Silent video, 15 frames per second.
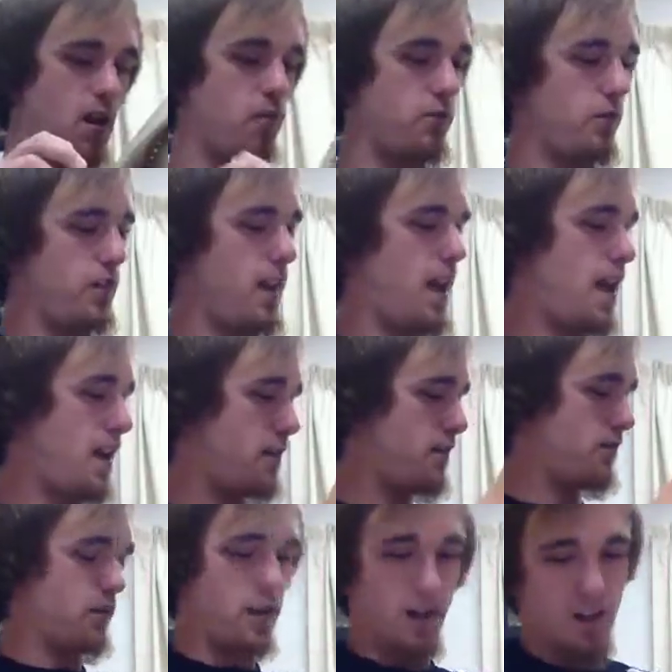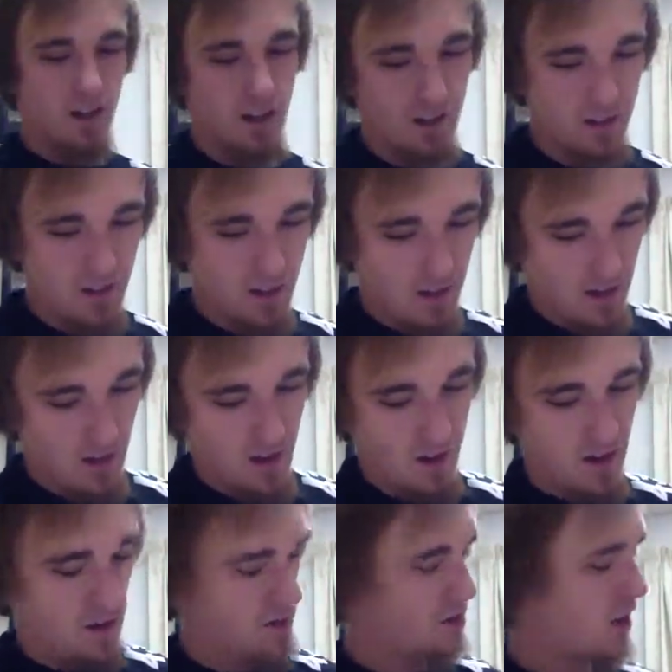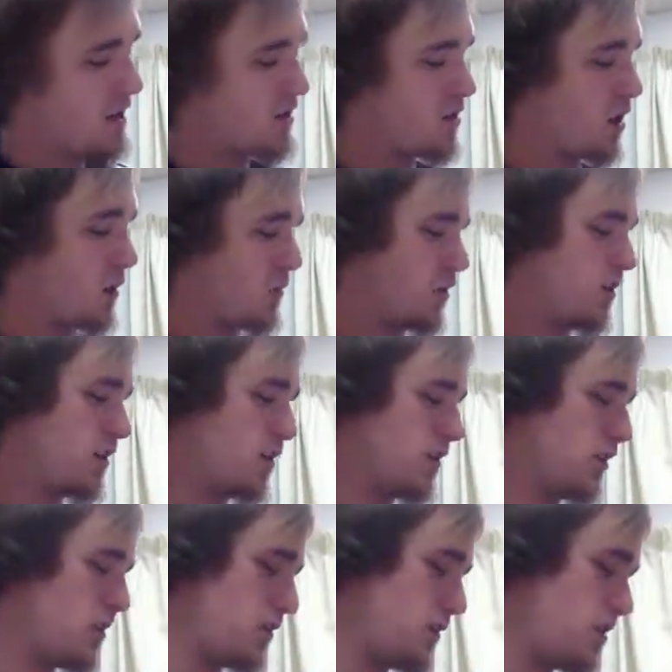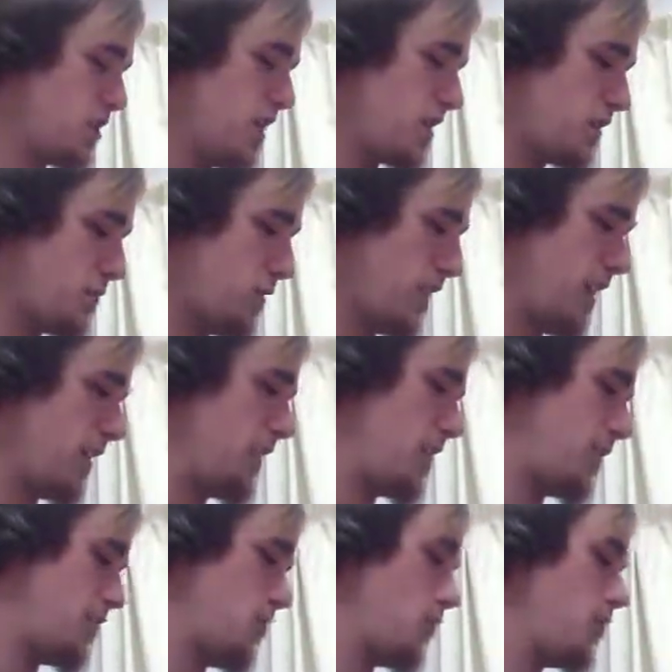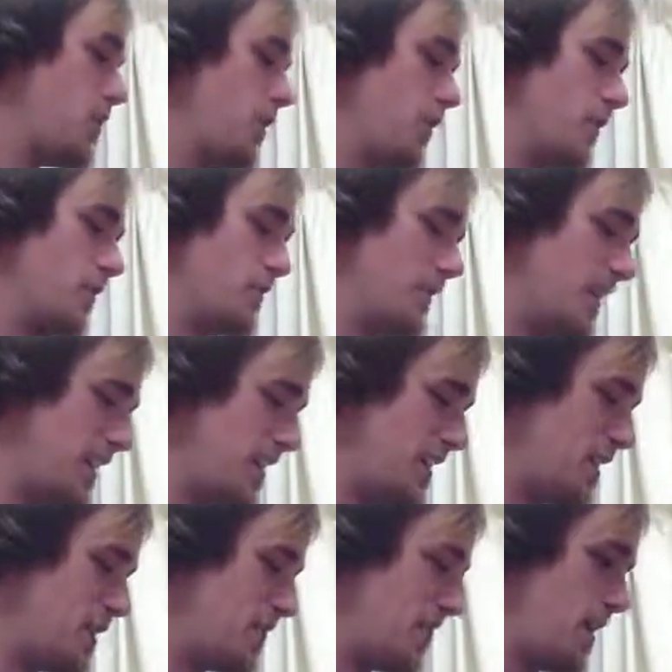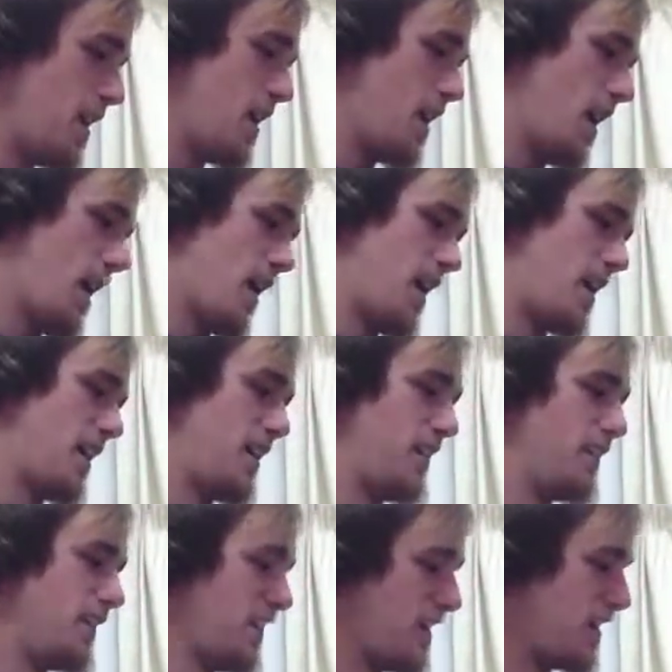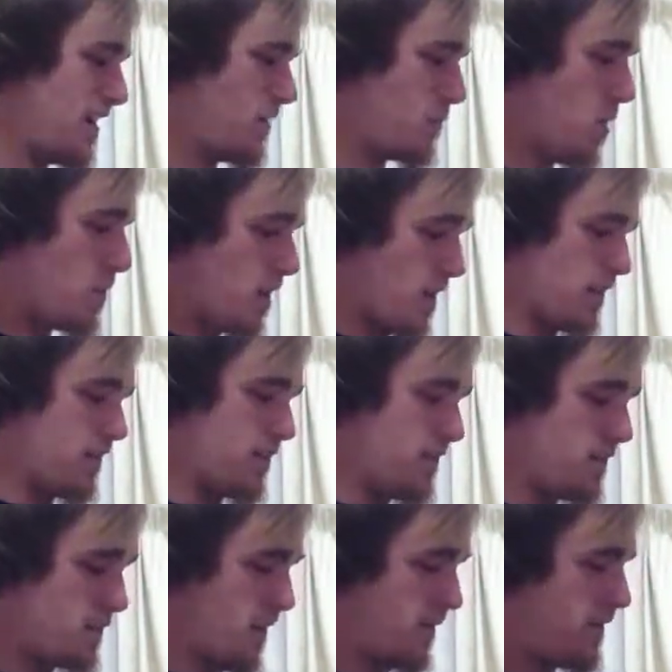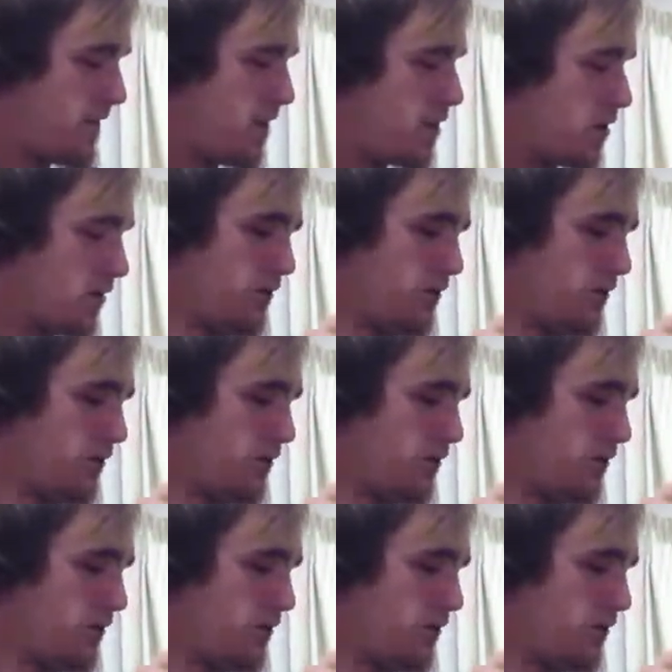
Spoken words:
don't really have chest armor, or a chest plate, if you will, I brought my vendor